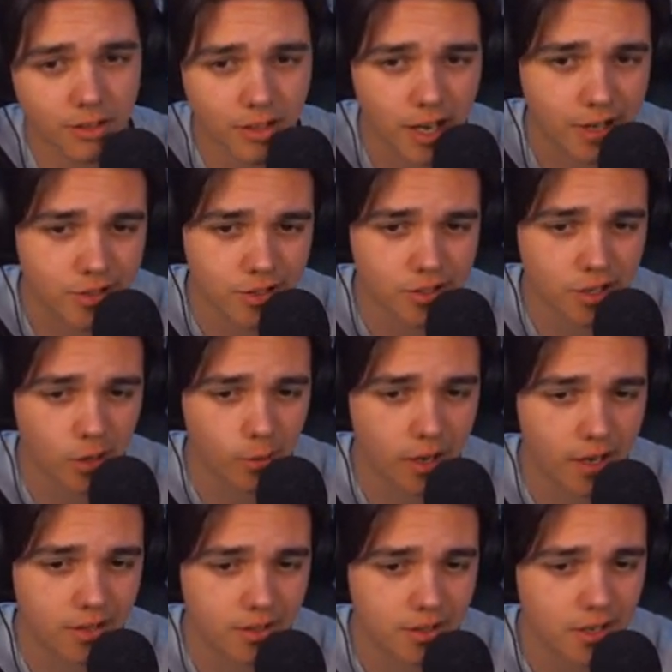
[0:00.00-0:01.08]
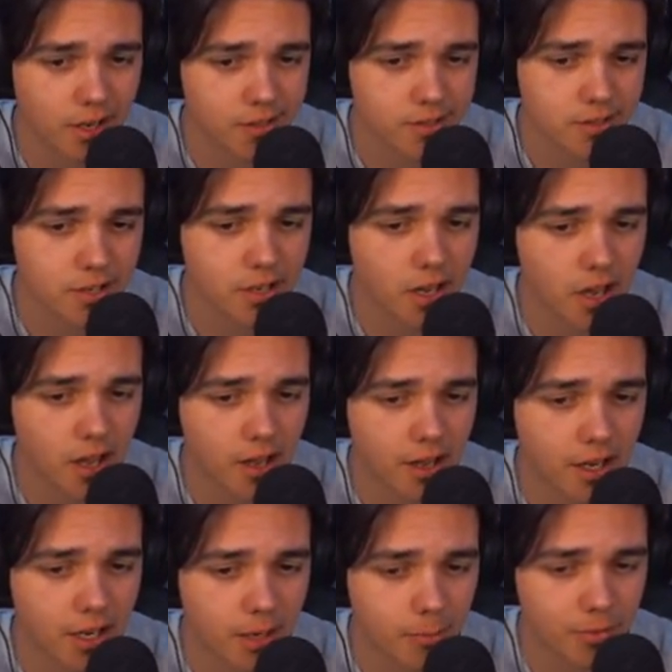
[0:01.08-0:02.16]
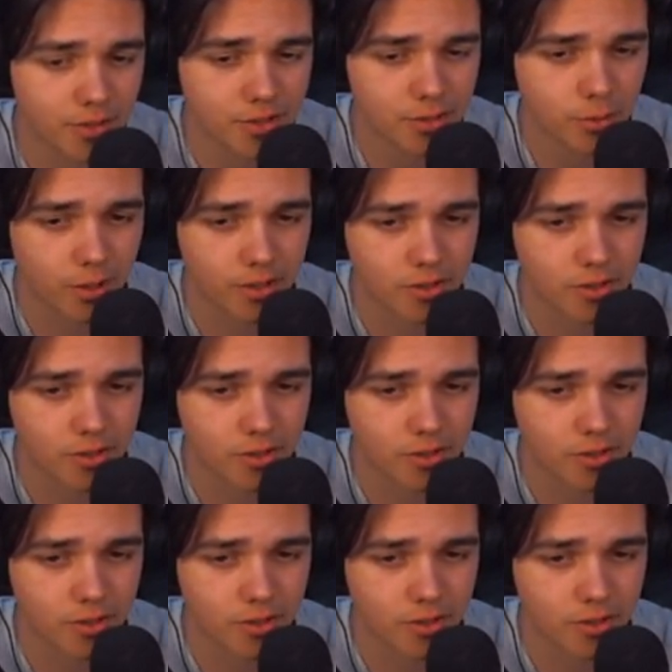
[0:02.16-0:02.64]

Let's do it. It's time to